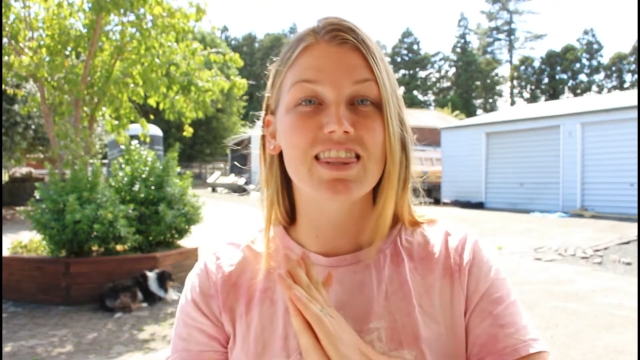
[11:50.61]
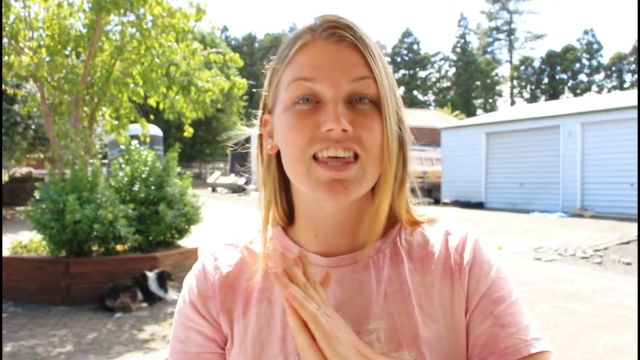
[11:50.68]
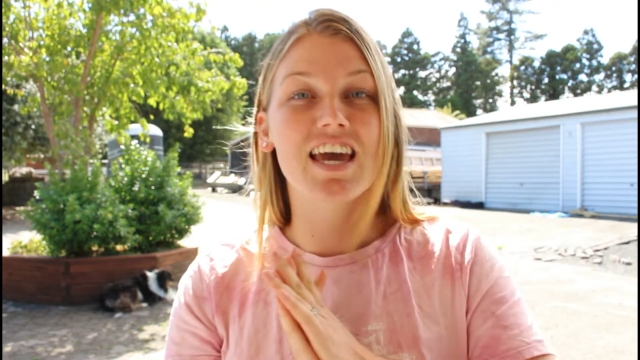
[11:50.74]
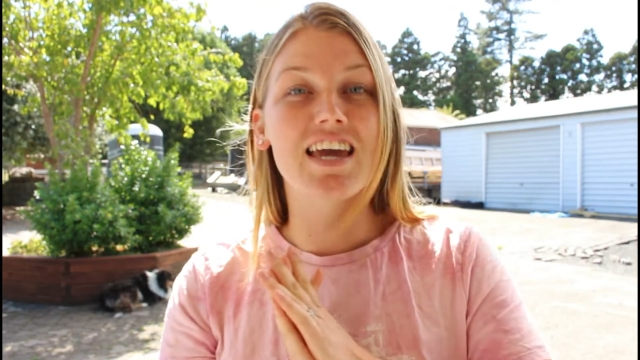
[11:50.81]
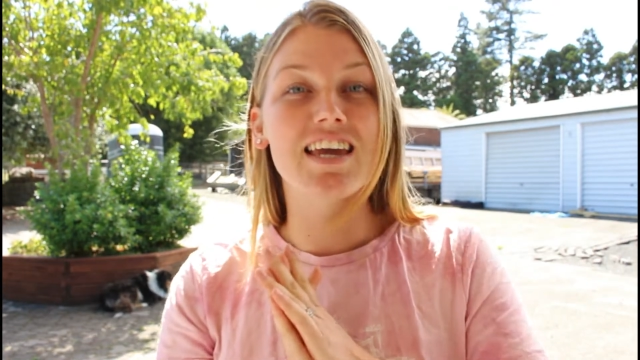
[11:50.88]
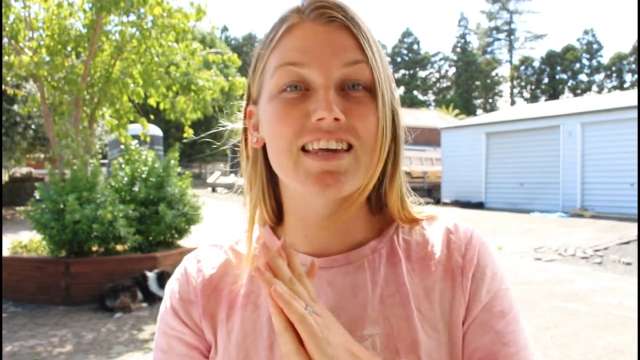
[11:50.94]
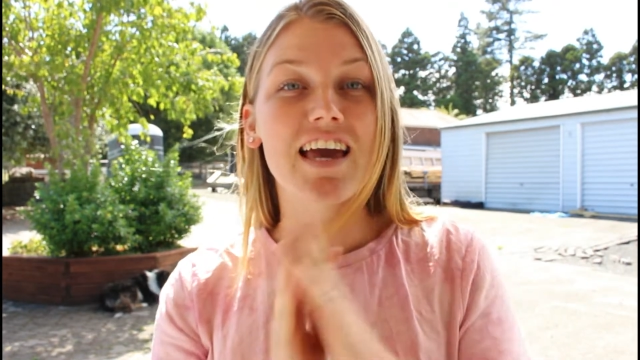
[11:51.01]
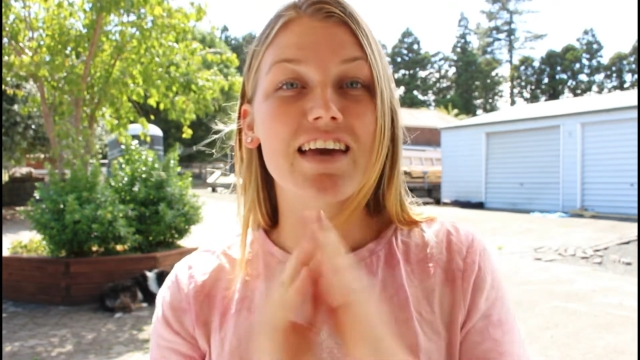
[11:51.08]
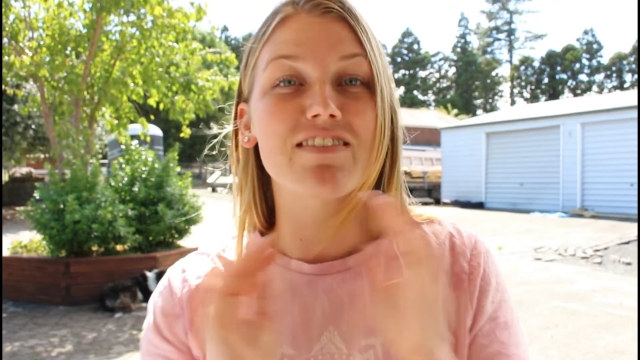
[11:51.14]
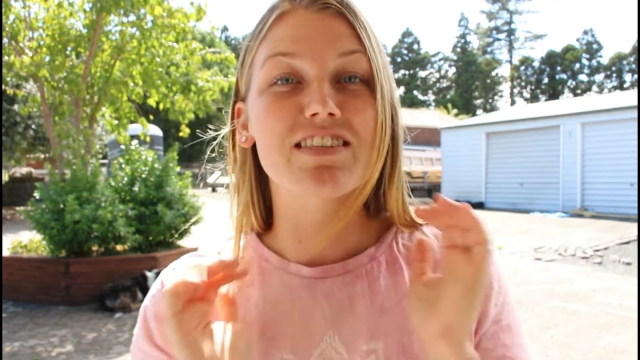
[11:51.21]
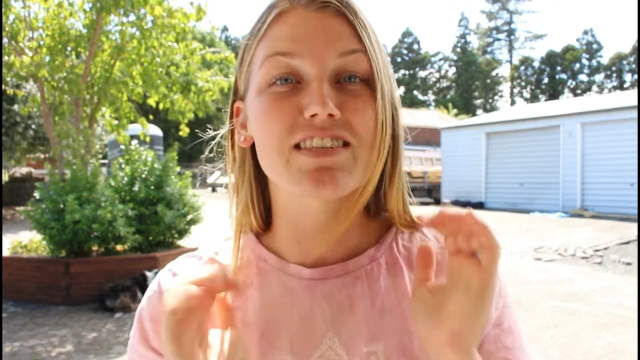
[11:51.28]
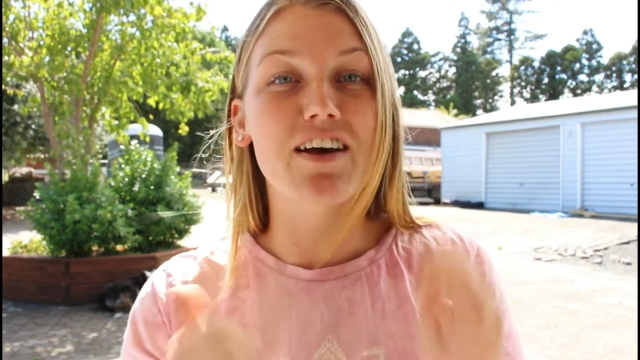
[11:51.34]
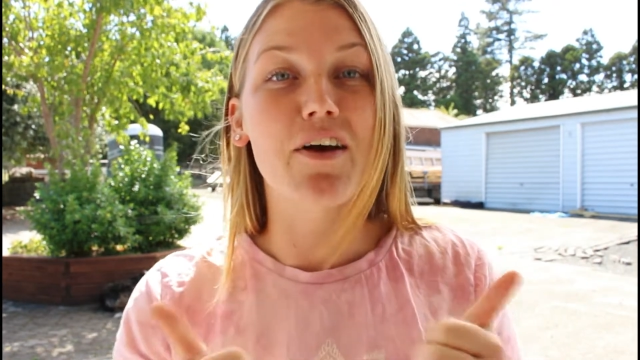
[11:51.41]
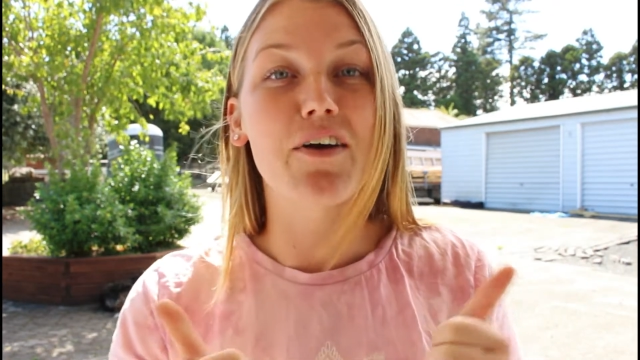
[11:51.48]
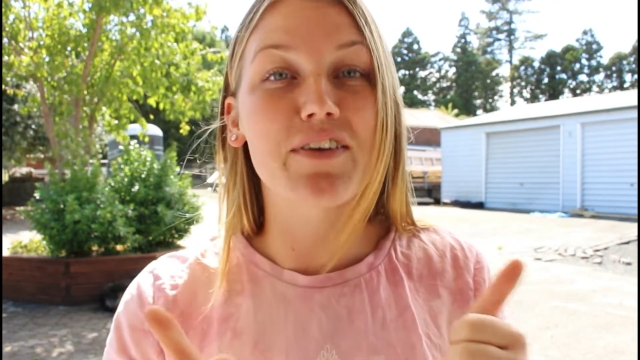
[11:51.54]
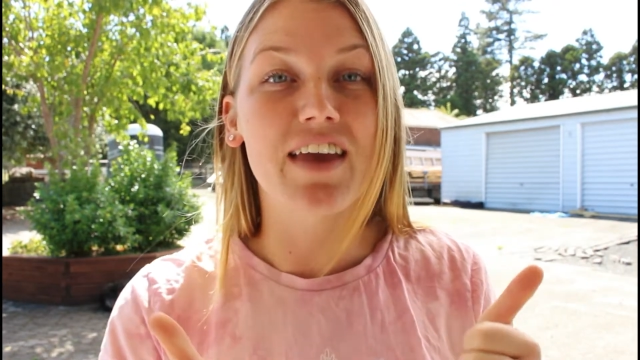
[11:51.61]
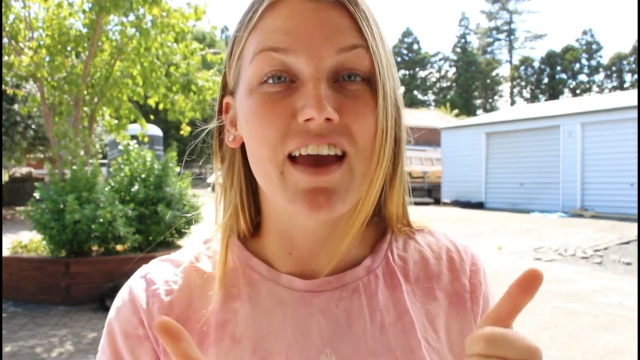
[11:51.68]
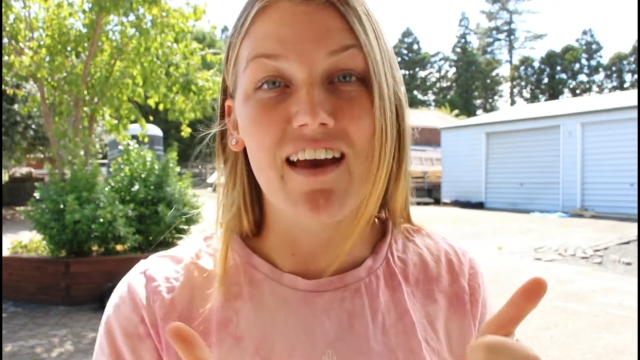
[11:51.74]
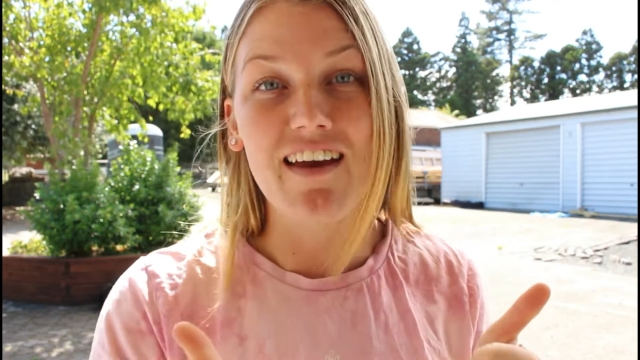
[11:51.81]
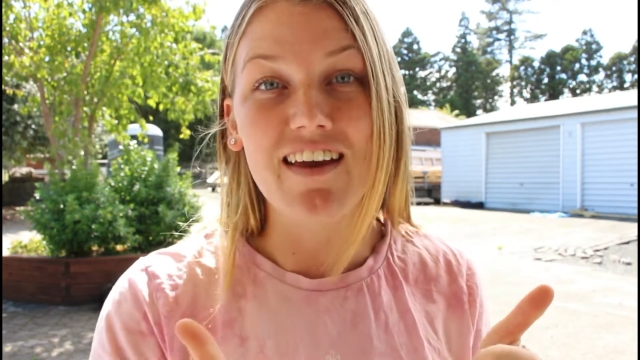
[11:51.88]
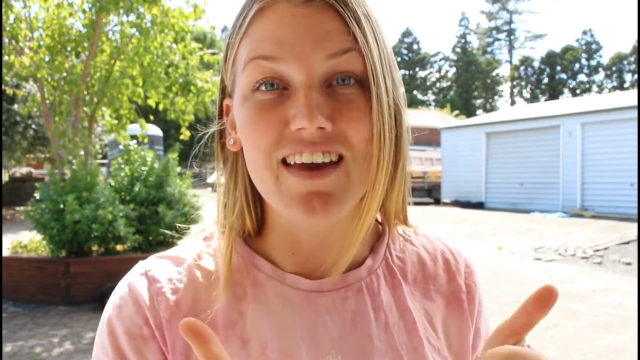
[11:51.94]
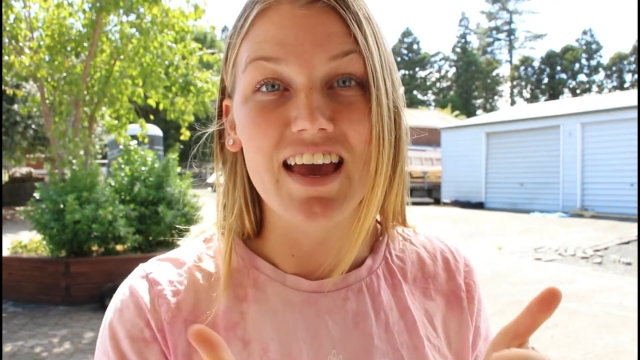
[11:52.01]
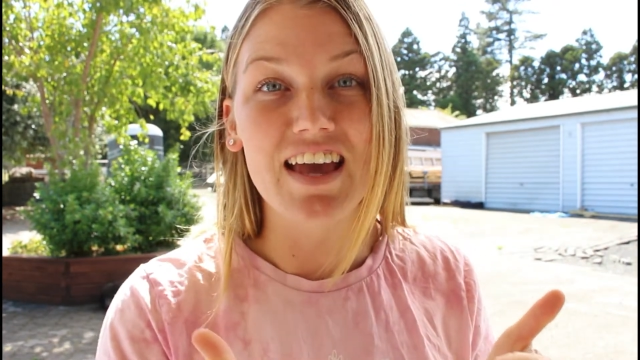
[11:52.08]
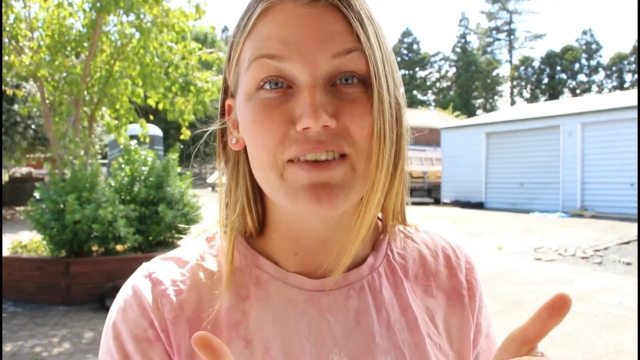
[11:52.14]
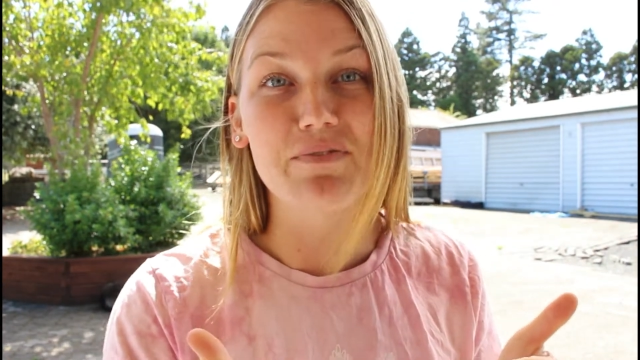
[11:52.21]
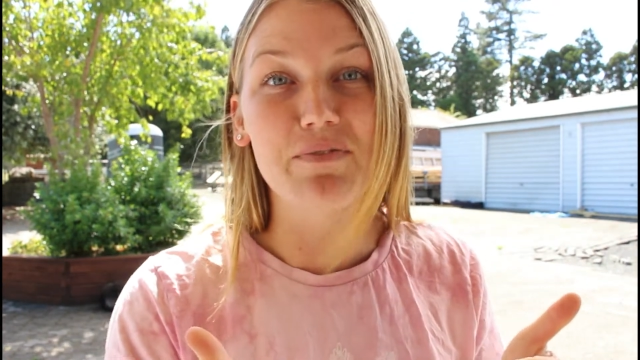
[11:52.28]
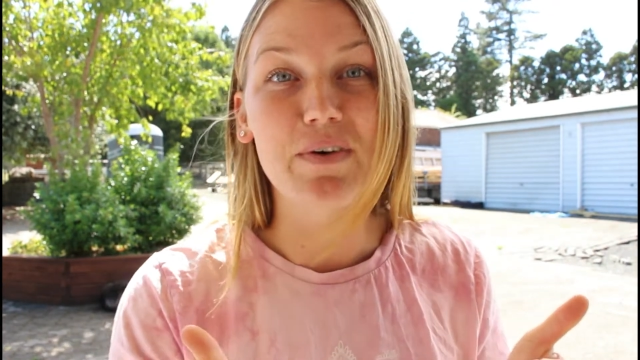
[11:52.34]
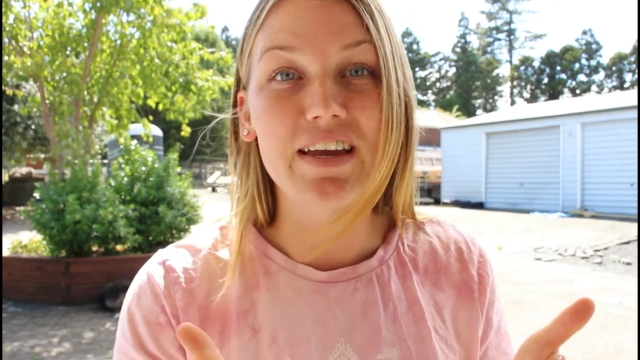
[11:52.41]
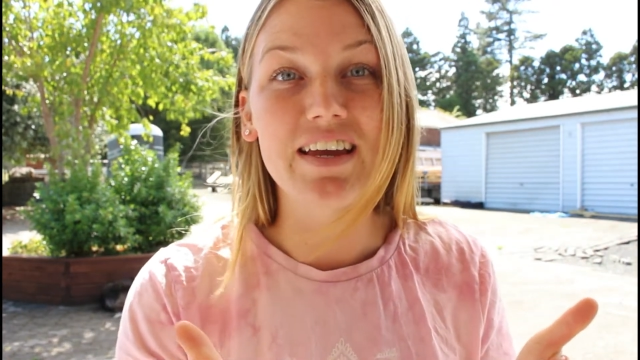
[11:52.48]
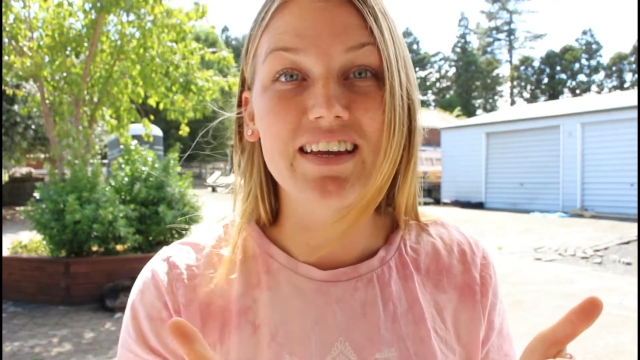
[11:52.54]
they gave us the okay
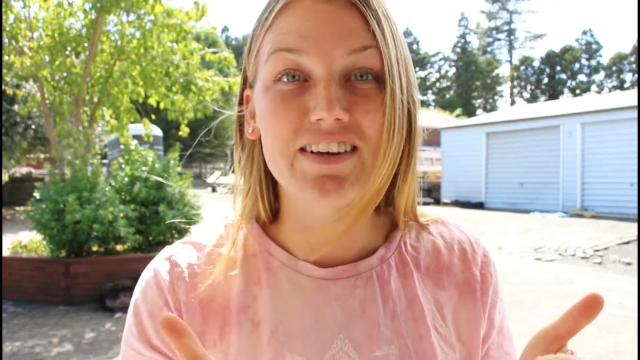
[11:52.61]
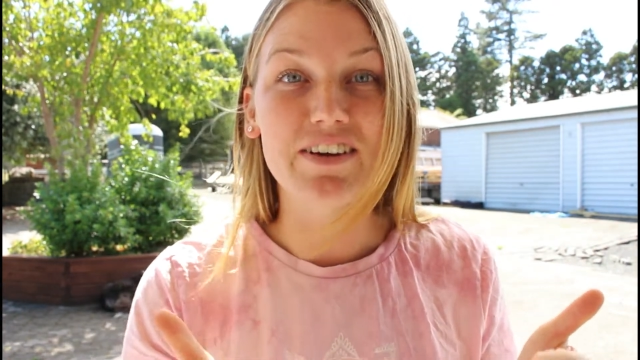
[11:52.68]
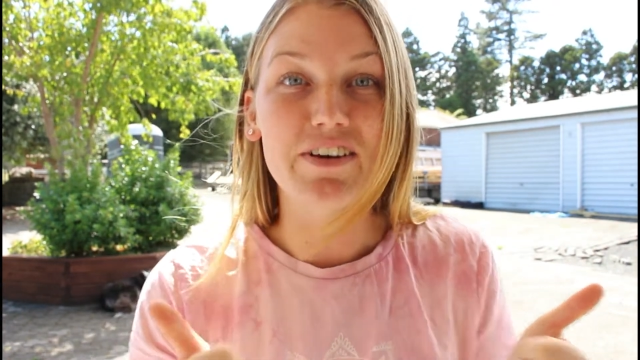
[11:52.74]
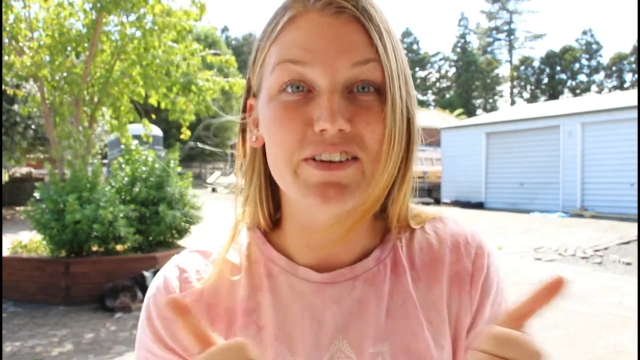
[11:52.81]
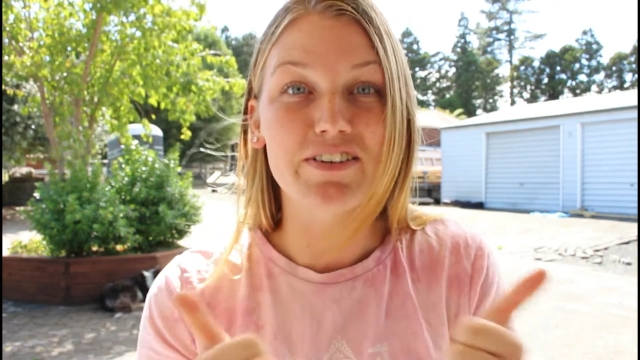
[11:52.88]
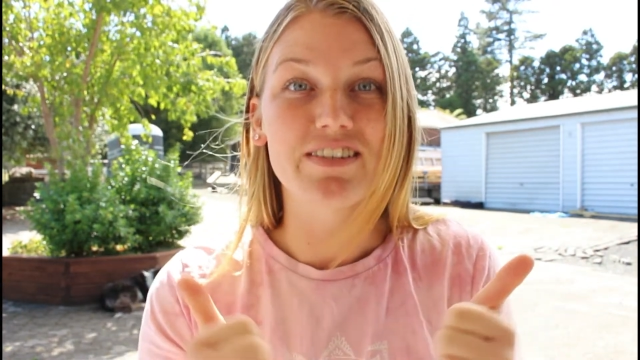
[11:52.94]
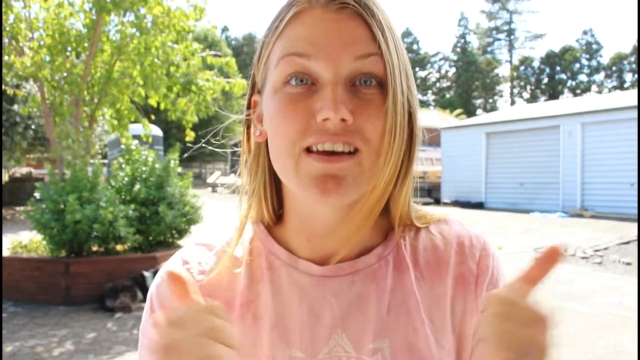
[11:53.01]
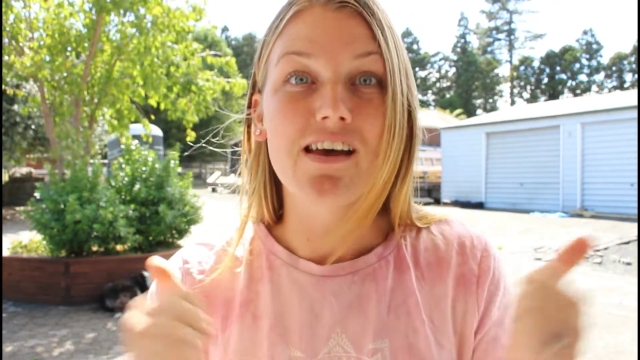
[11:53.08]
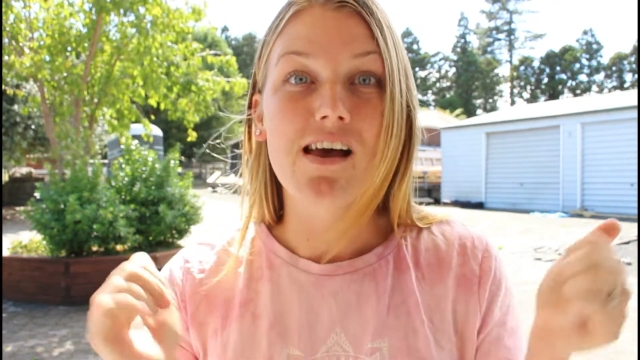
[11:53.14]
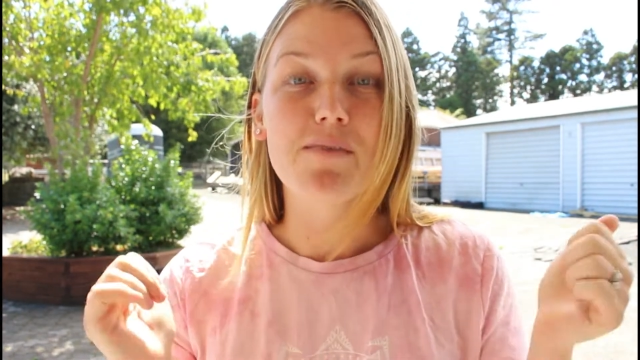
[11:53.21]
and we could